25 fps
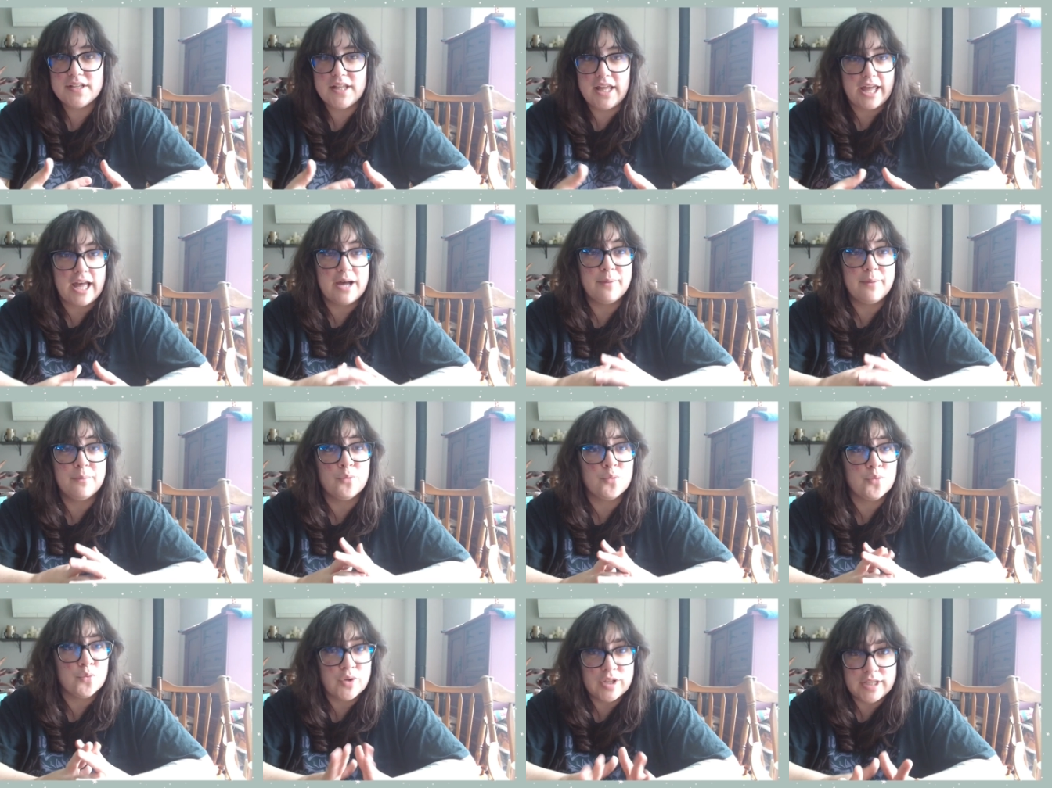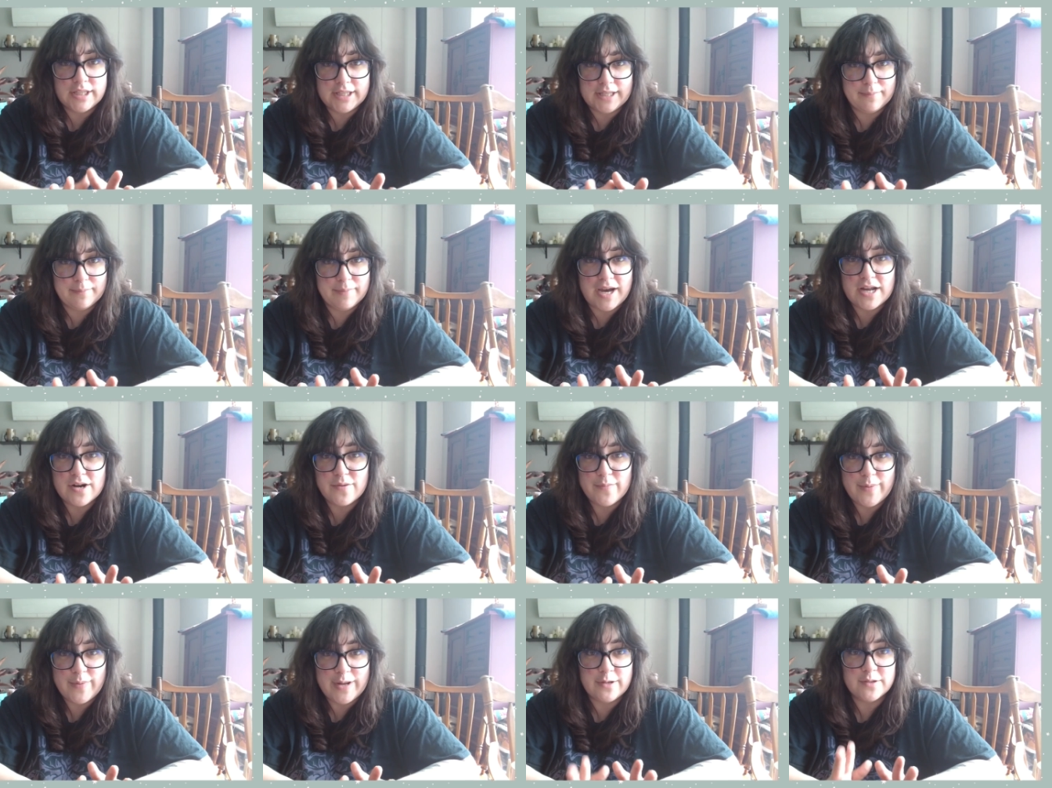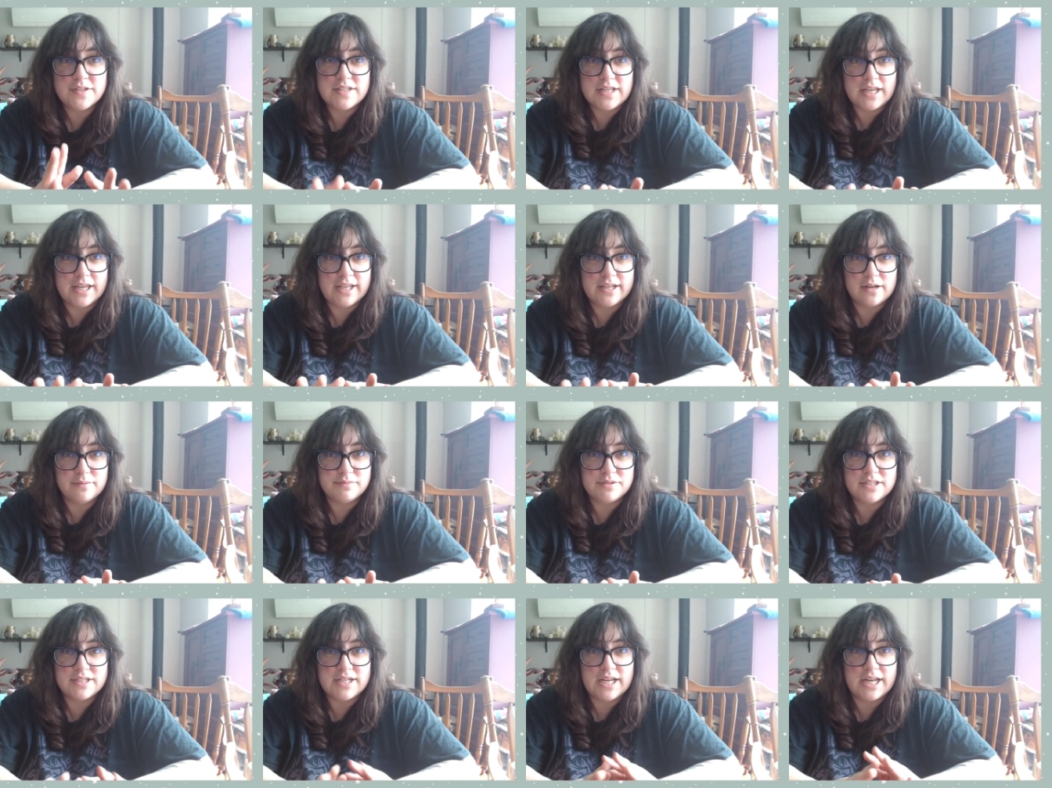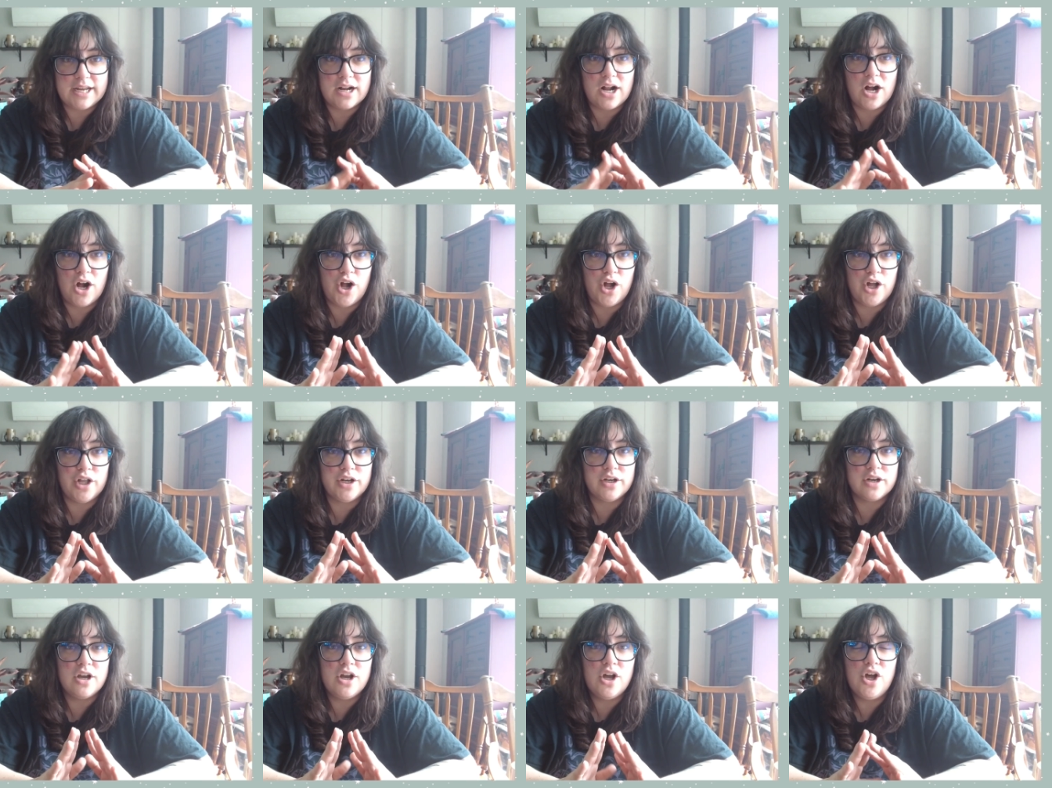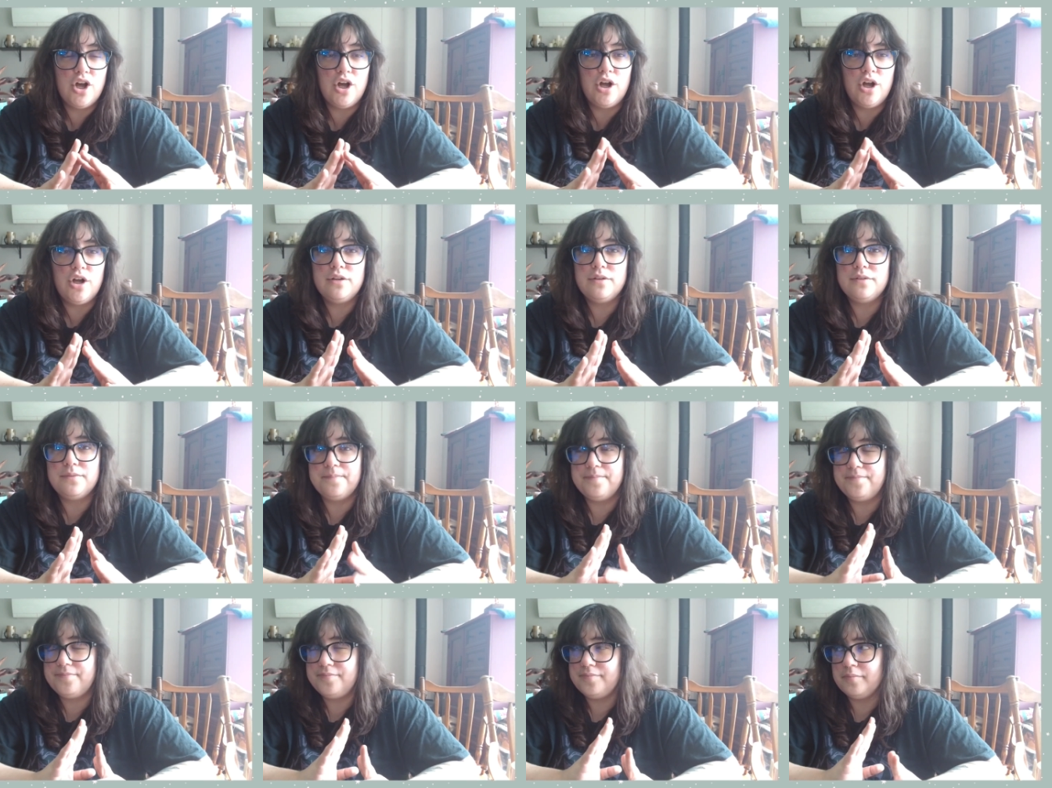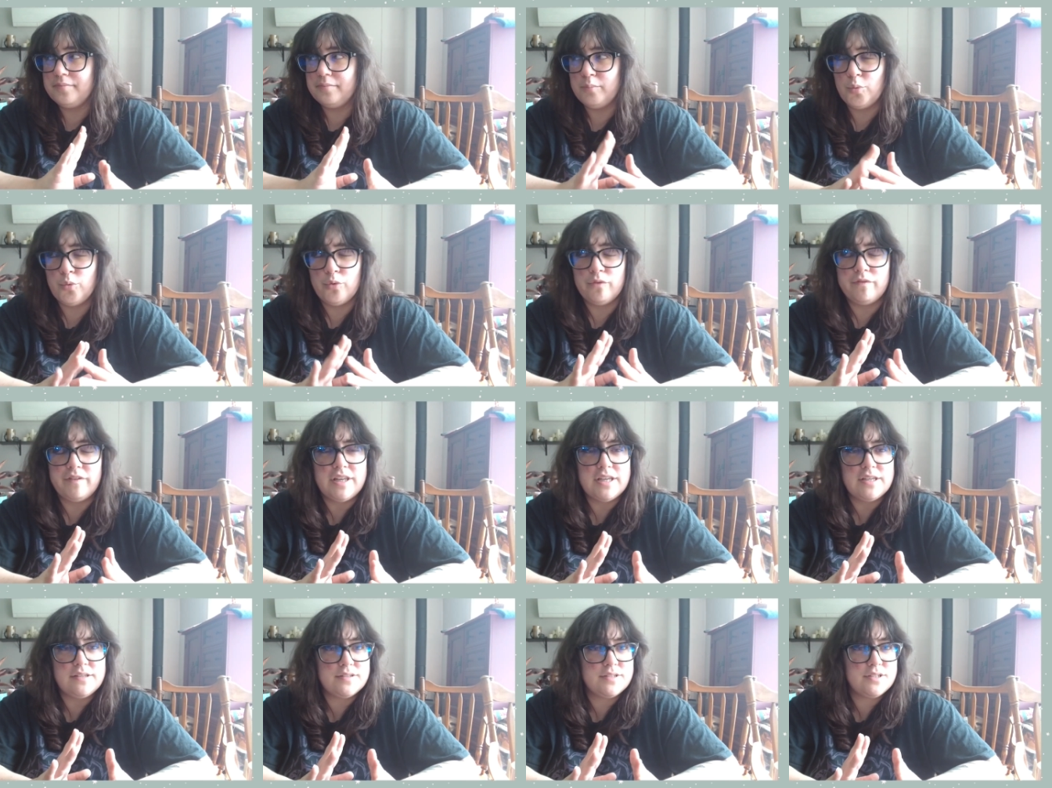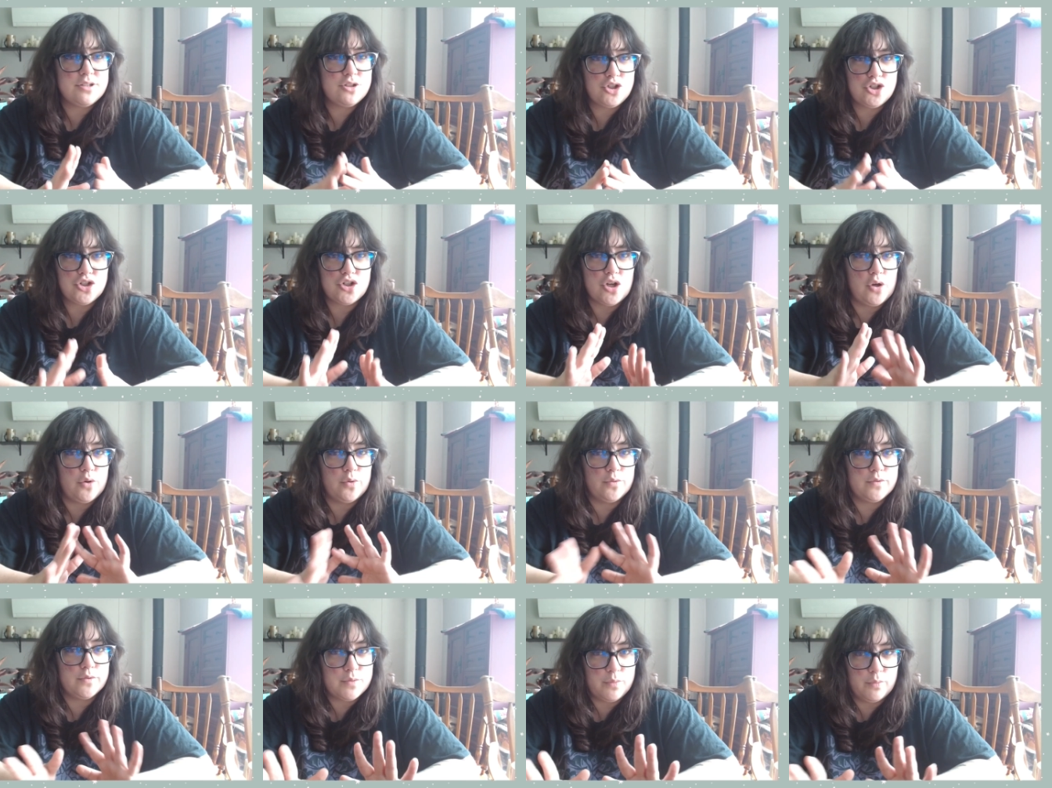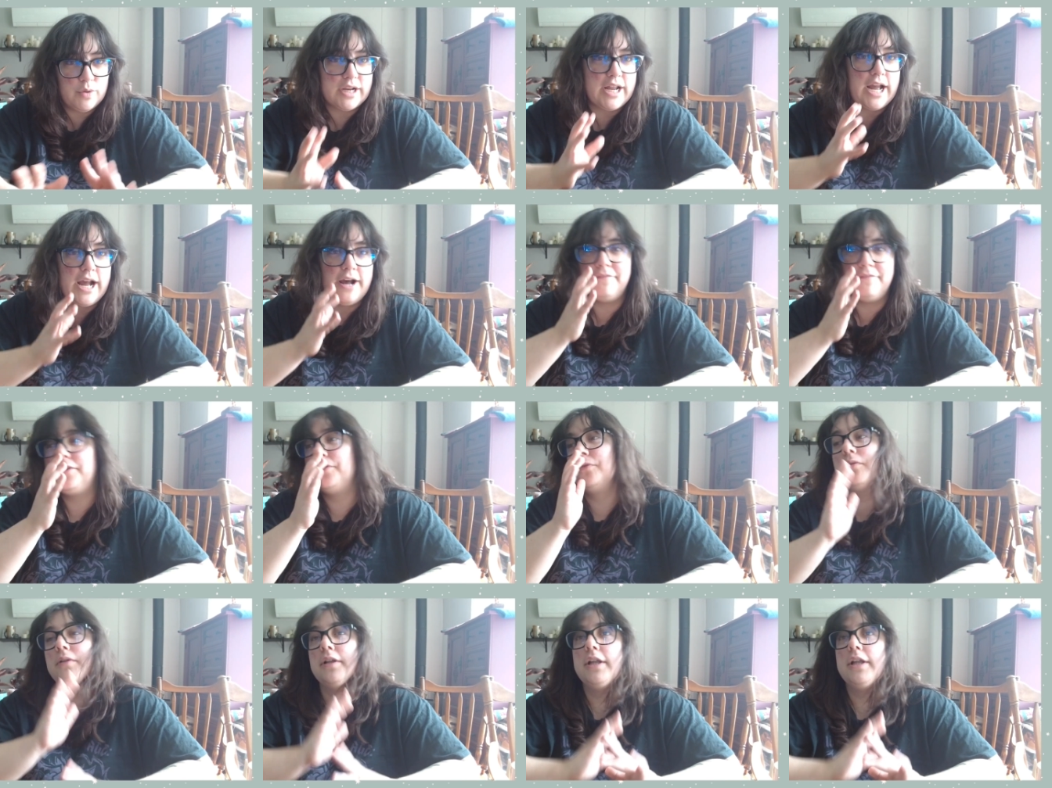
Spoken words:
Like, I'm really bad about staying up to date on movies, shows, what have you.